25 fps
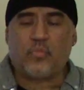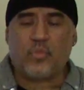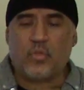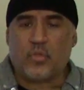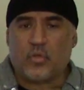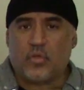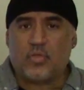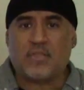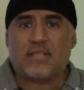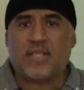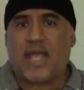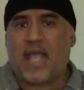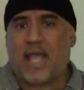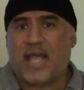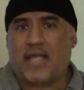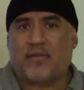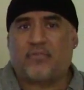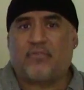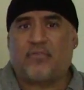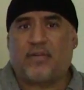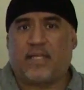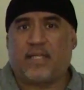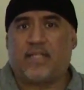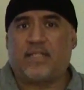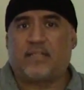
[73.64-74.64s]
because I had
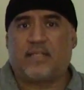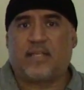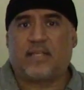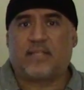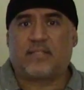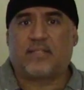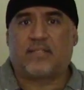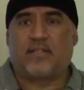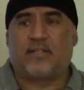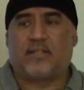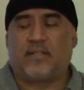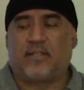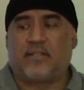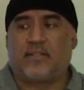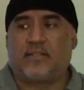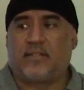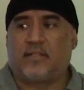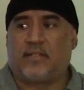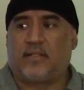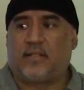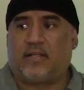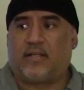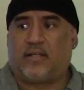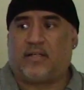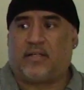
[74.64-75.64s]
already tested it
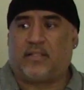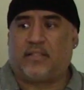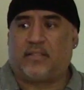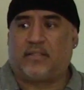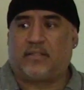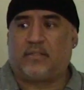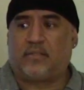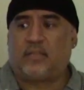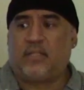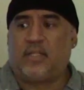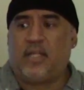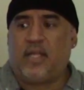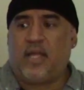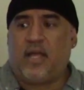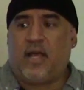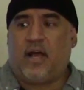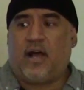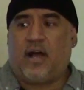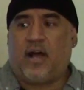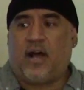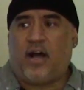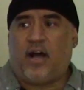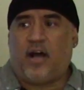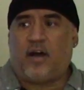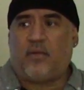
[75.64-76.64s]
a little.
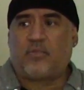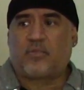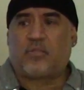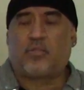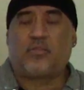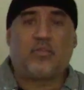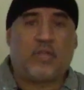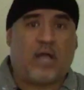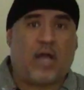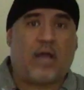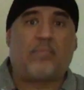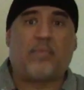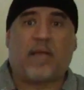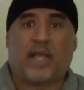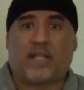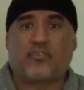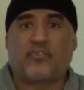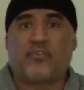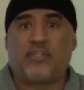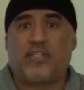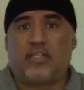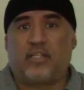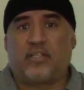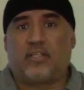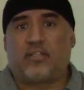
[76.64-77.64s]
So now I'm
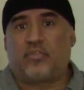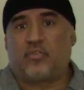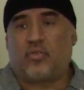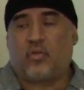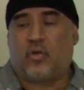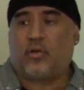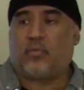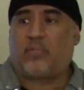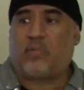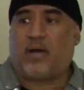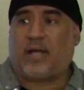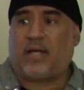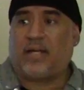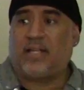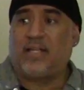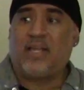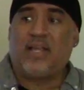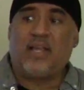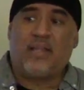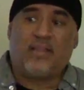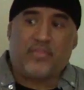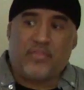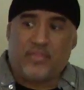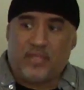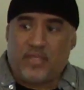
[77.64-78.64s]
actually going to talk about it.
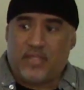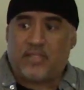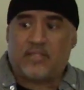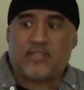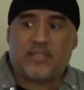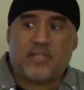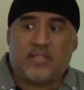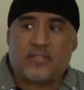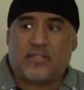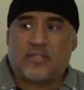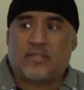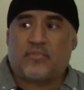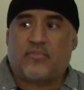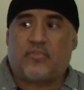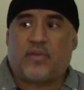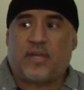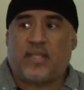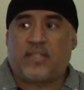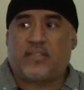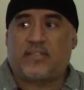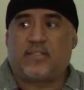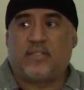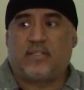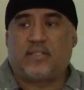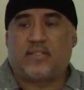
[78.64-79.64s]
This is a
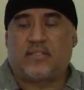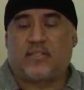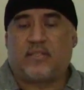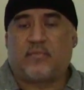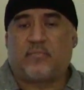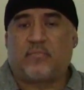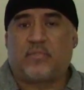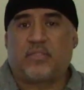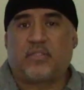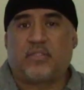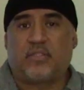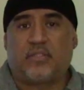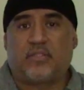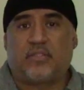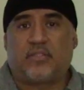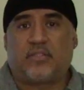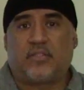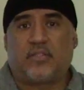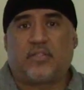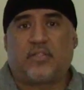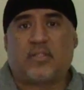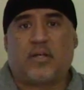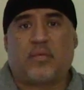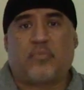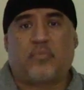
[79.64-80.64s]
great system
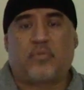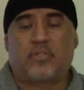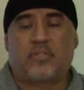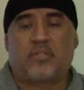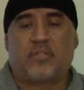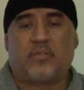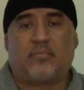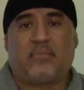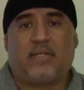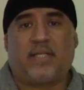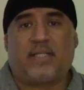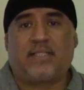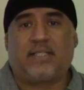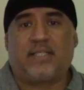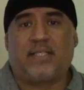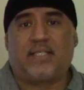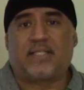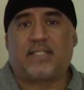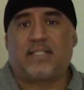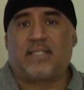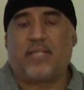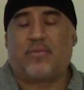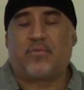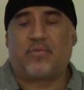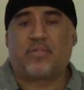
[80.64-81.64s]
to hook up with something like
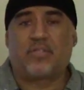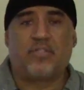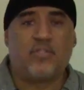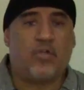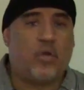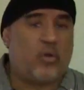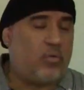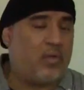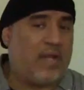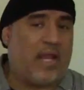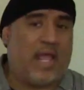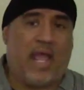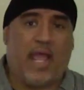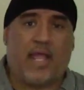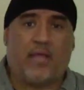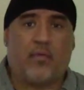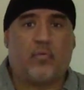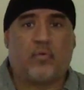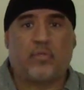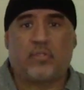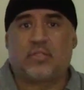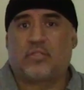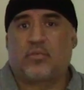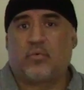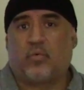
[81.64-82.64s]
this. There was no lag
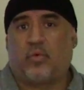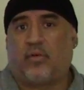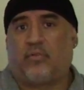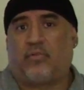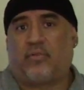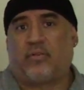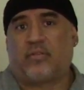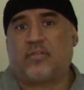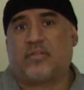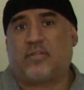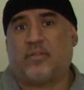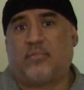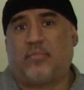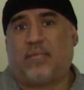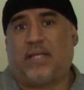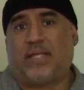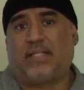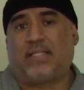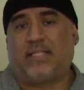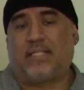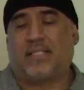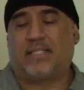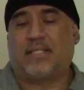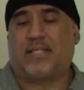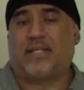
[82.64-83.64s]
whatsoever on something
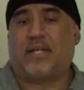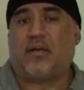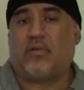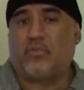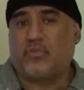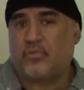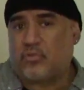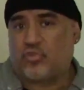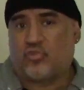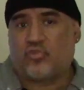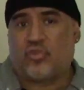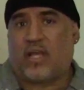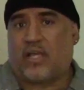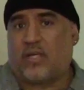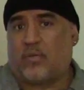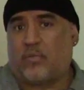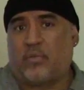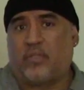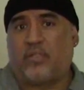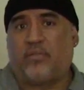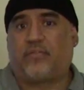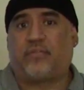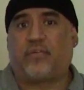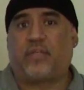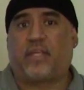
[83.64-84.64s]
like this. And I also tried it
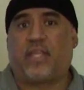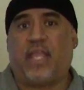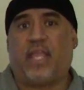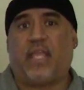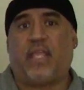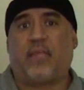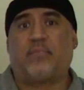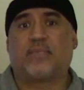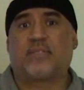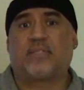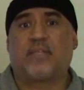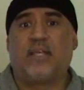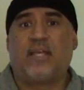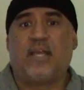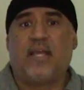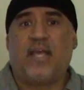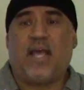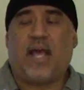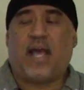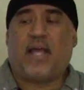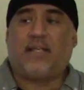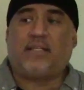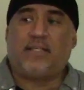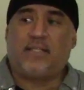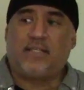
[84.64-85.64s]
with different games.
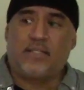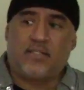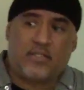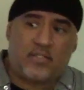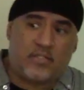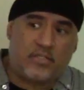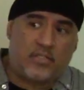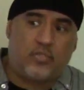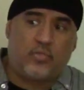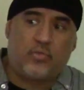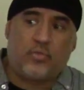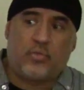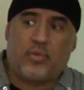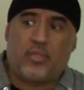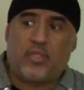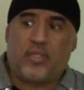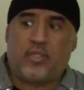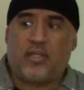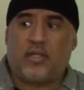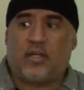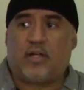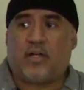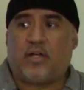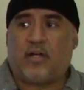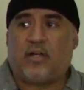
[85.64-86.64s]
I didn't just do
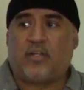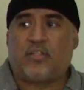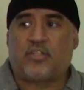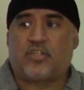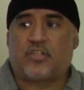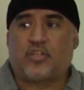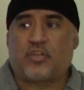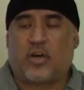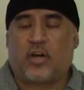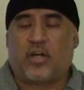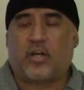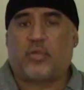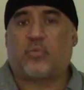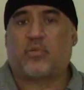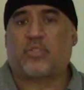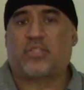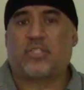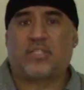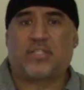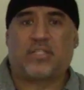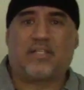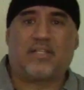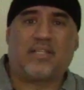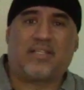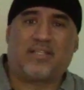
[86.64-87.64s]
the Uncharted,
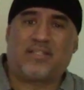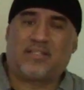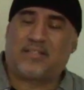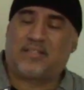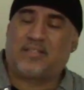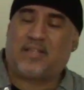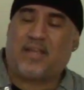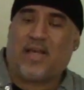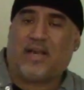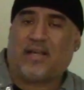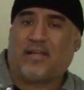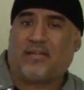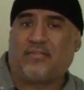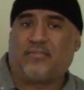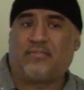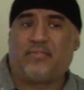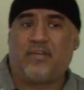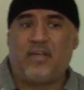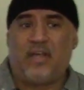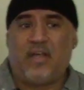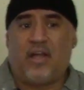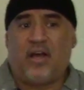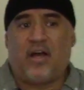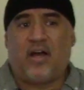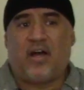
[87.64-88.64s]
which is a lot
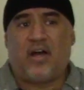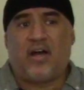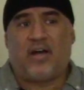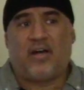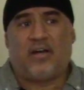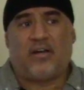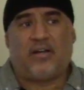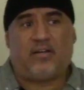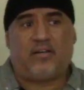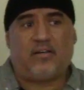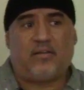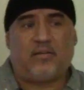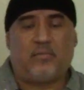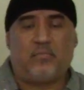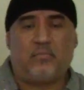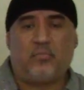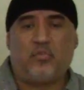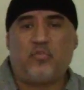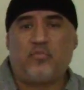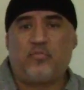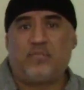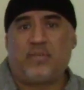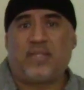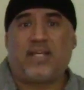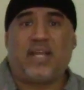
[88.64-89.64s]
of
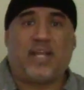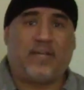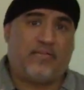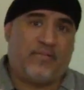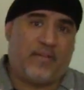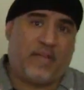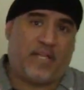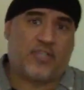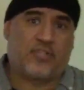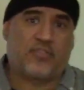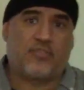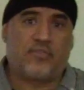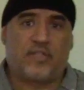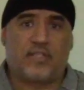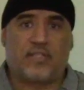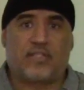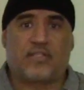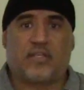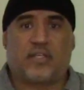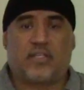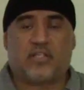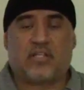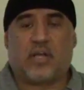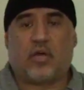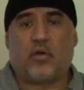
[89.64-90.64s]
movement, adventure and
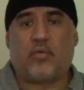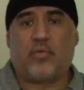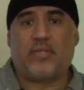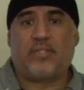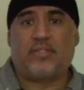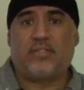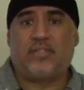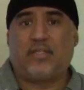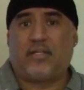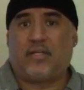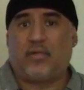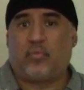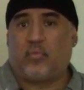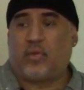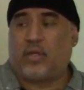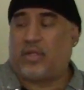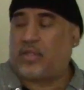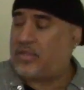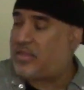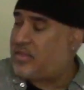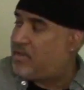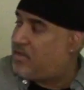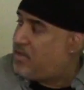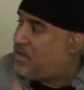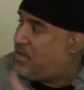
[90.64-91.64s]
such. I always did it
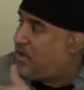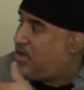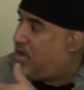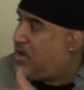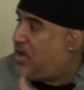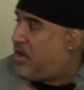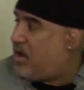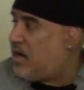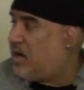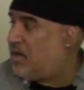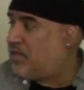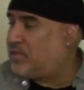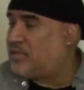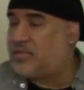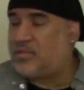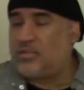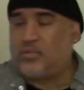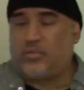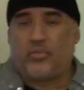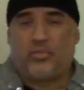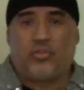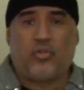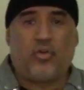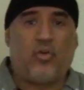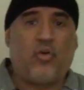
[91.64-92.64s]
with
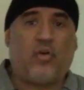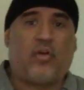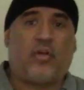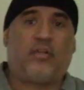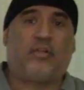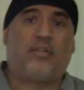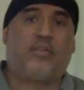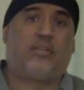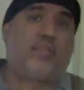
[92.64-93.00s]
Until Dawn.